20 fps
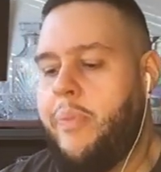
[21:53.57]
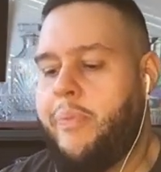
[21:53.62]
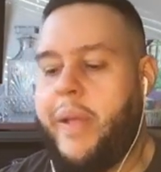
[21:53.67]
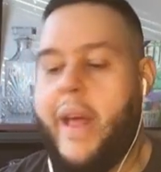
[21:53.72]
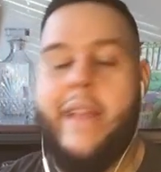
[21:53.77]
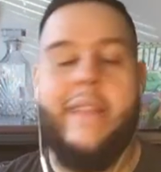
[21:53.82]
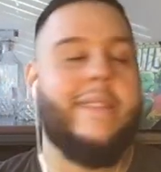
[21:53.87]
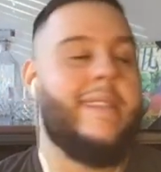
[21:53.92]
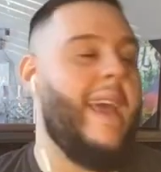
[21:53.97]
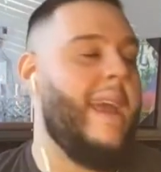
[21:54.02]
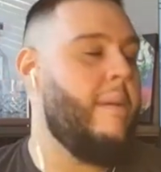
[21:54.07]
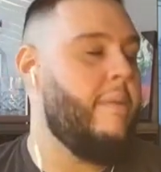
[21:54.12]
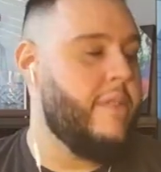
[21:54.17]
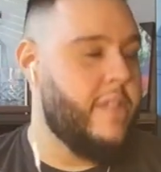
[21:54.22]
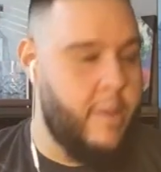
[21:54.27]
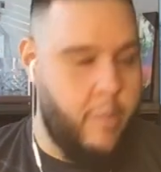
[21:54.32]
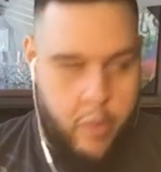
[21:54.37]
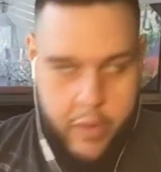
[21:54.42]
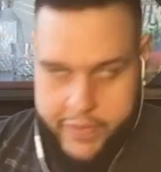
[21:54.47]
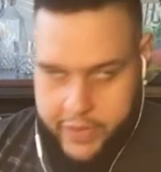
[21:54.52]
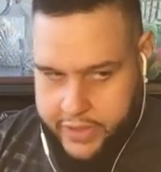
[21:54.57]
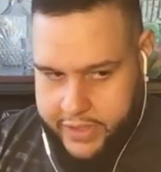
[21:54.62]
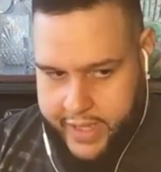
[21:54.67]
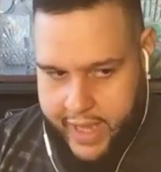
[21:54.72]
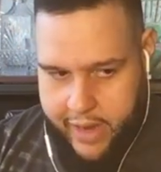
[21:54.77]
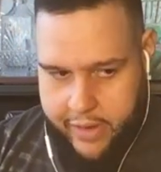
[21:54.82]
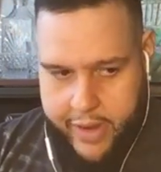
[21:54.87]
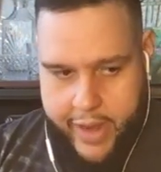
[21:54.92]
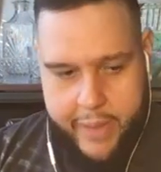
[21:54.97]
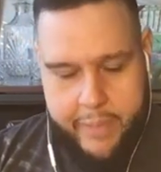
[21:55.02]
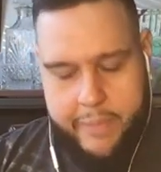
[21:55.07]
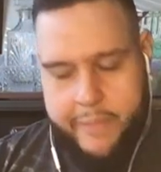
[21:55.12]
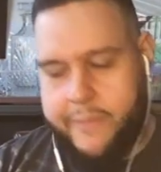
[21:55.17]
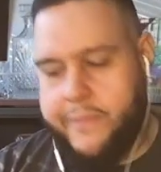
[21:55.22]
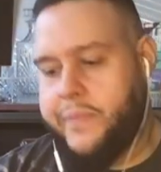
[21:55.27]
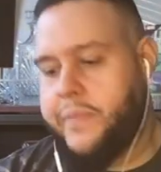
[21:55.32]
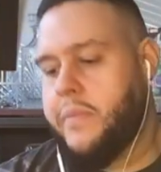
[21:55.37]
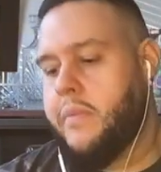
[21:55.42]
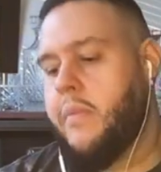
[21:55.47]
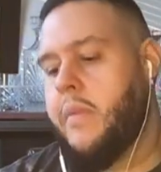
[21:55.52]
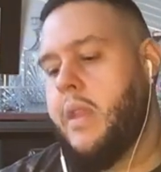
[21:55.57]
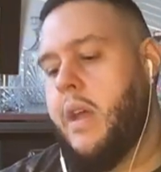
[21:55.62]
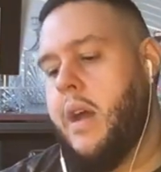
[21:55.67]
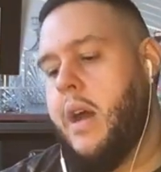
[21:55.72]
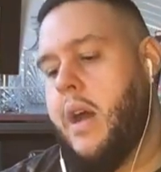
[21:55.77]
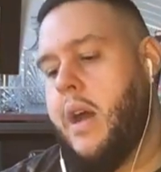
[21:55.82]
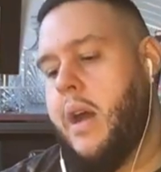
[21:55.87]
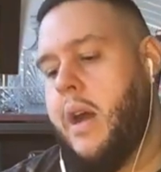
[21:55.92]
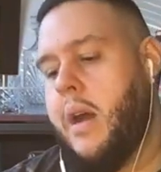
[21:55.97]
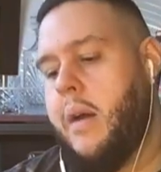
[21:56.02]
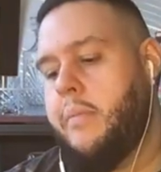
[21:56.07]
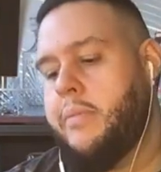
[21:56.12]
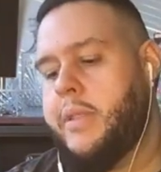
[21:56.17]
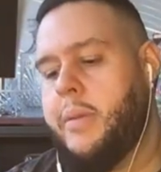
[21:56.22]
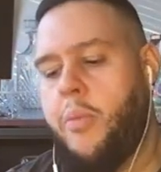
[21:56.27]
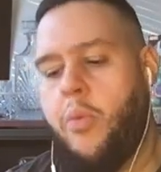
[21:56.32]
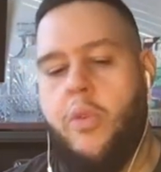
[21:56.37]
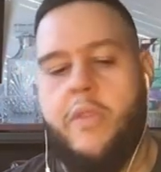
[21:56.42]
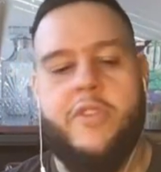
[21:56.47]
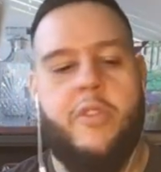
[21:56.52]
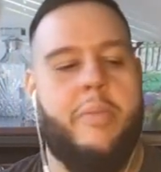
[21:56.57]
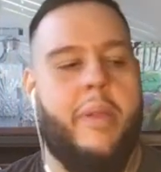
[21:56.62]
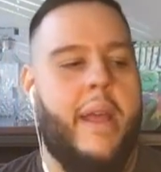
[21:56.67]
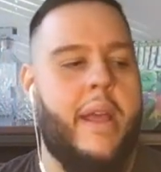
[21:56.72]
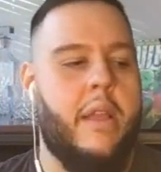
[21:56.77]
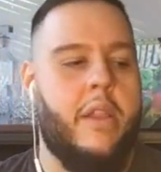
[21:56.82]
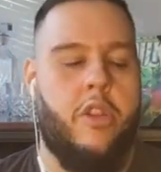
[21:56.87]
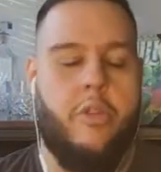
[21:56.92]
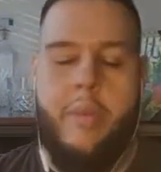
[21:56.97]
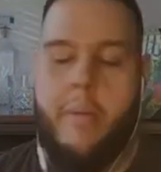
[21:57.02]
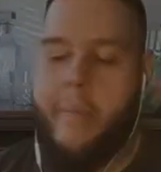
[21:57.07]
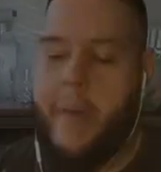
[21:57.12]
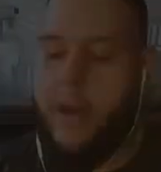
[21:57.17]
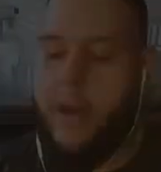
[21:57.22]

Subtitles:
Play Timberwolves on Saturday. Timberwolves are playing a little bit